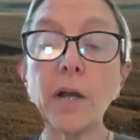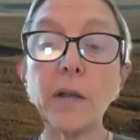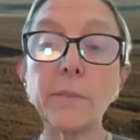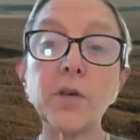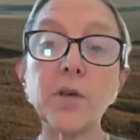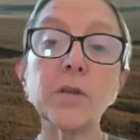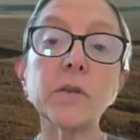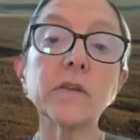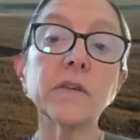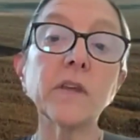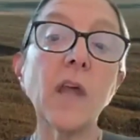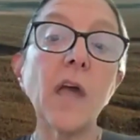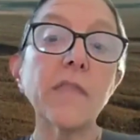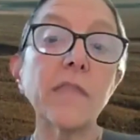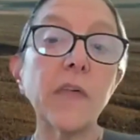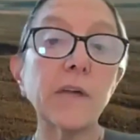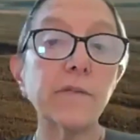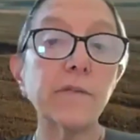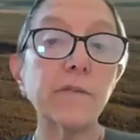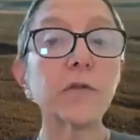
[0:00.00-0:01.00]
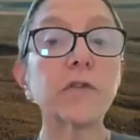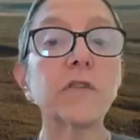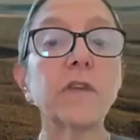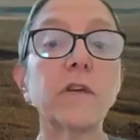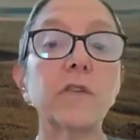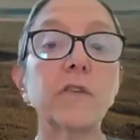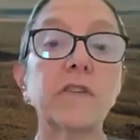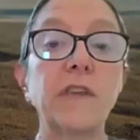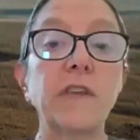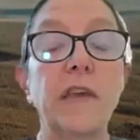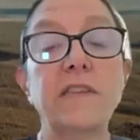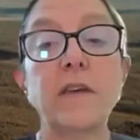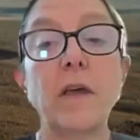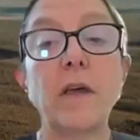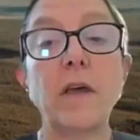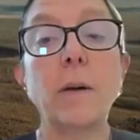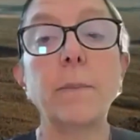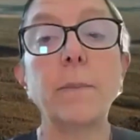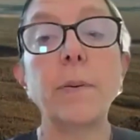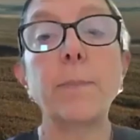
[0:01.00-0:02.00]
Parliament, they've also set
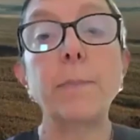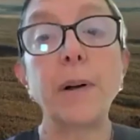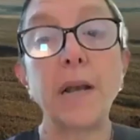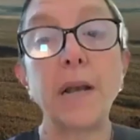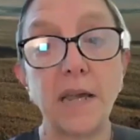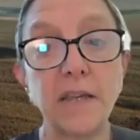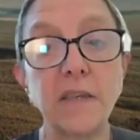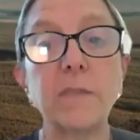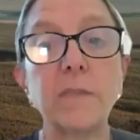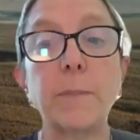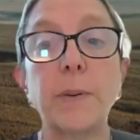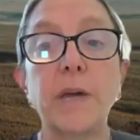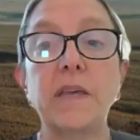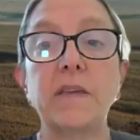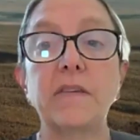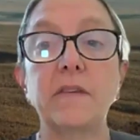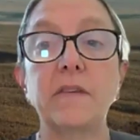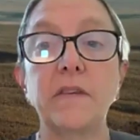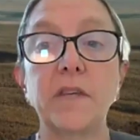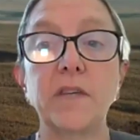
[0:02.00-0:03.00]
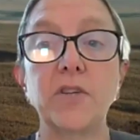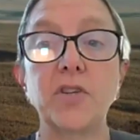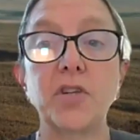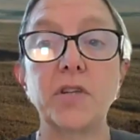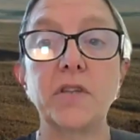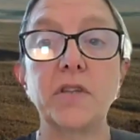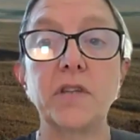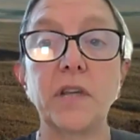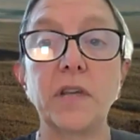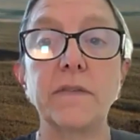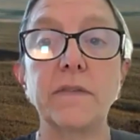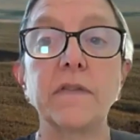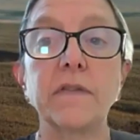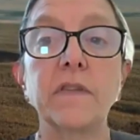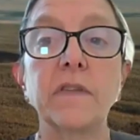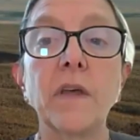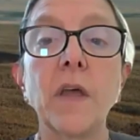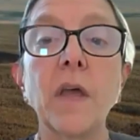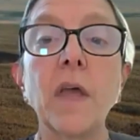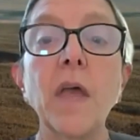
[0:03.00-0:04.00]
up place-based
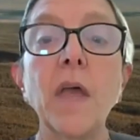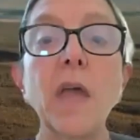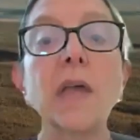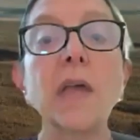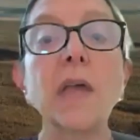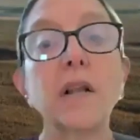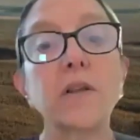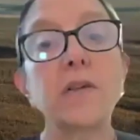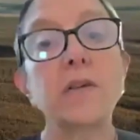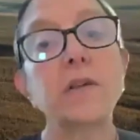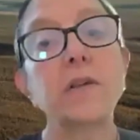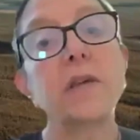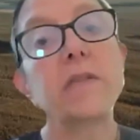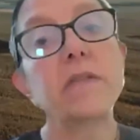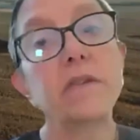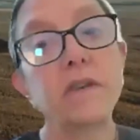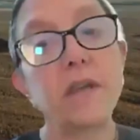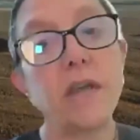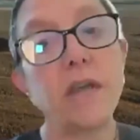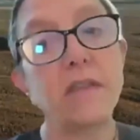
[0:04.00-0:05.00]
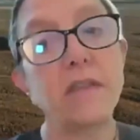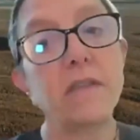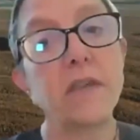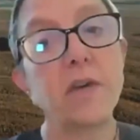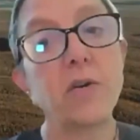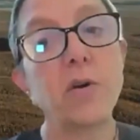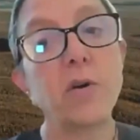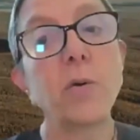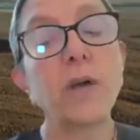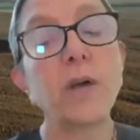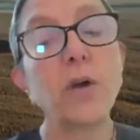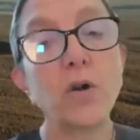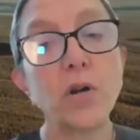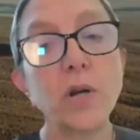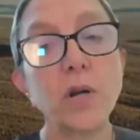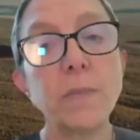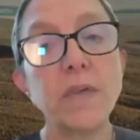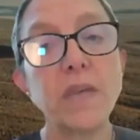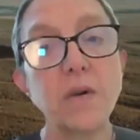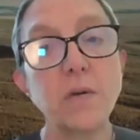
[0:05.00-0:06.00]
initiatives, including the Net Zero
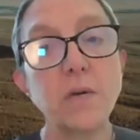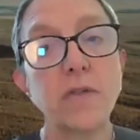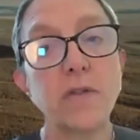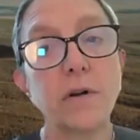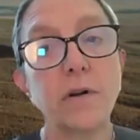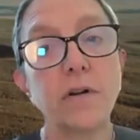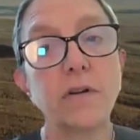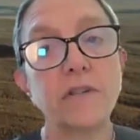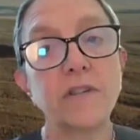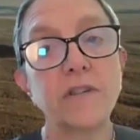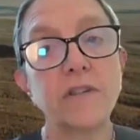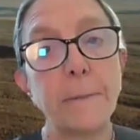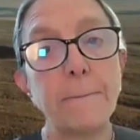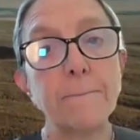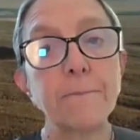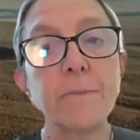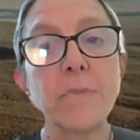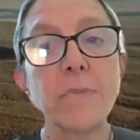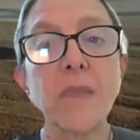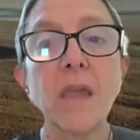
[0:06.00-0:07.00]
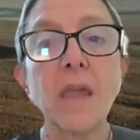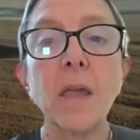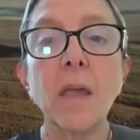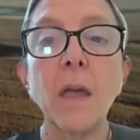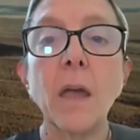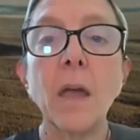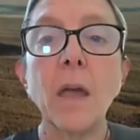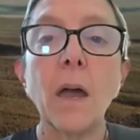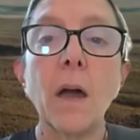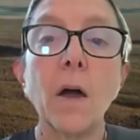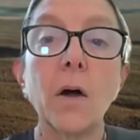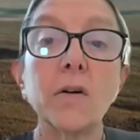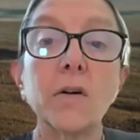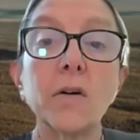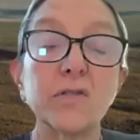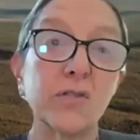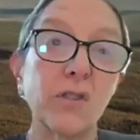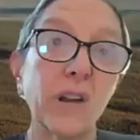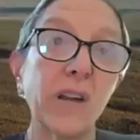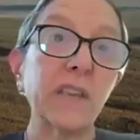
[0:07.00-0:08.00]
Economy Authority.
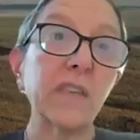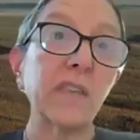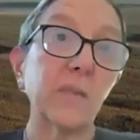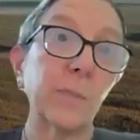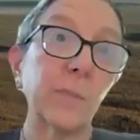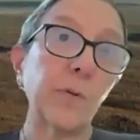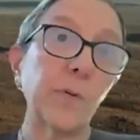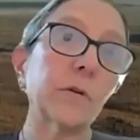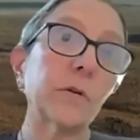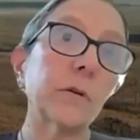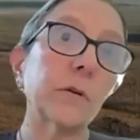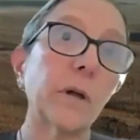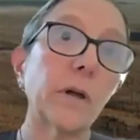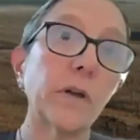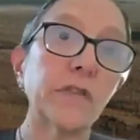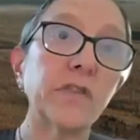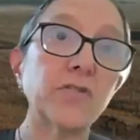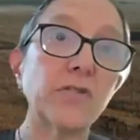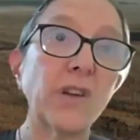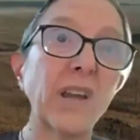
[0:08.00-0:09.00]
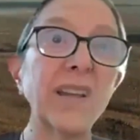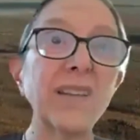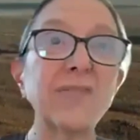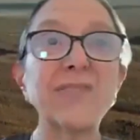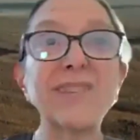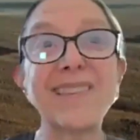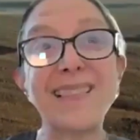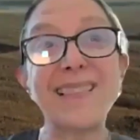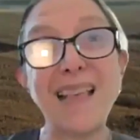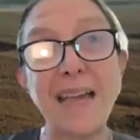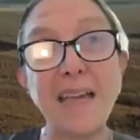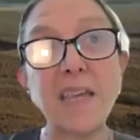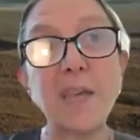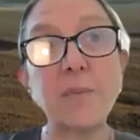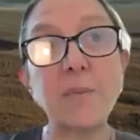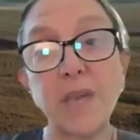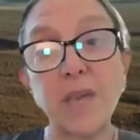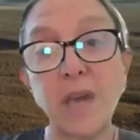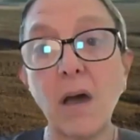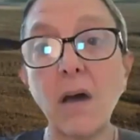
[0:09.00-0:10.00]
On transport, Australia is
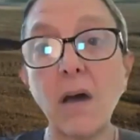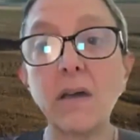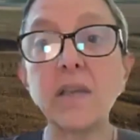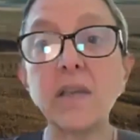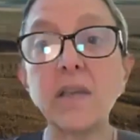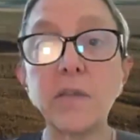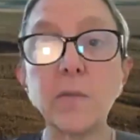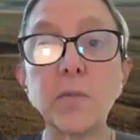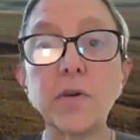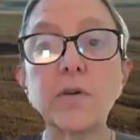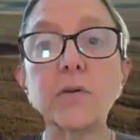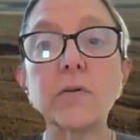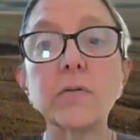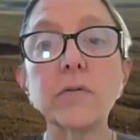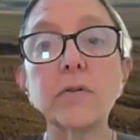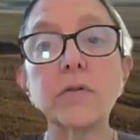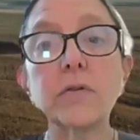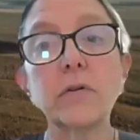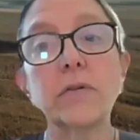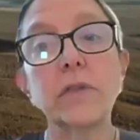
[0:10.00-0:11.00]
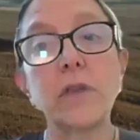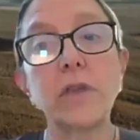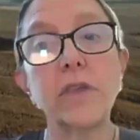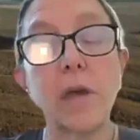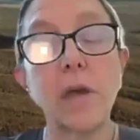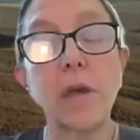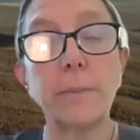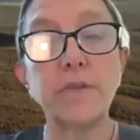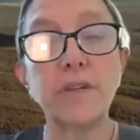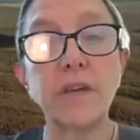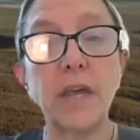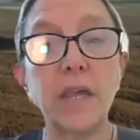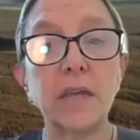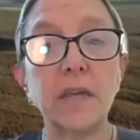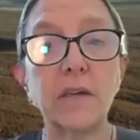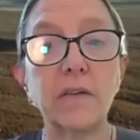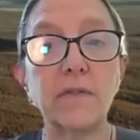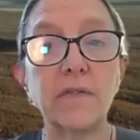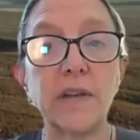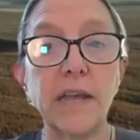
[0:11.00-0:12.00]
lagging behind the world on the
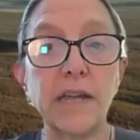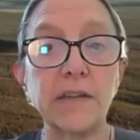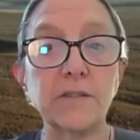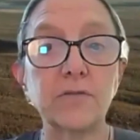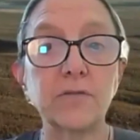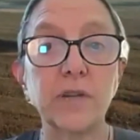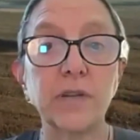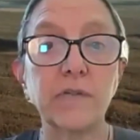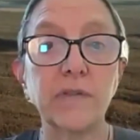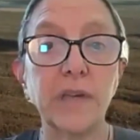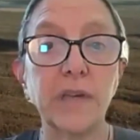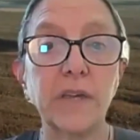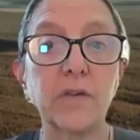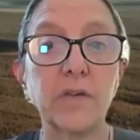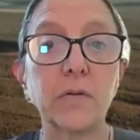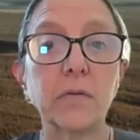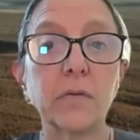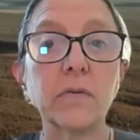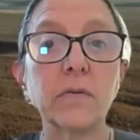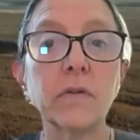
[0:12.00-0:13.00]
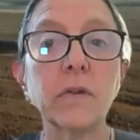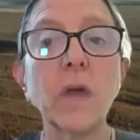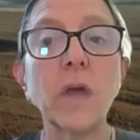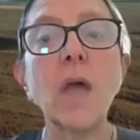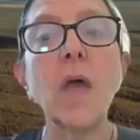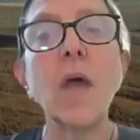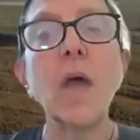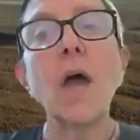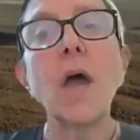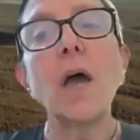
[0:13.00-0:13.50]
uptake of electric vehicles.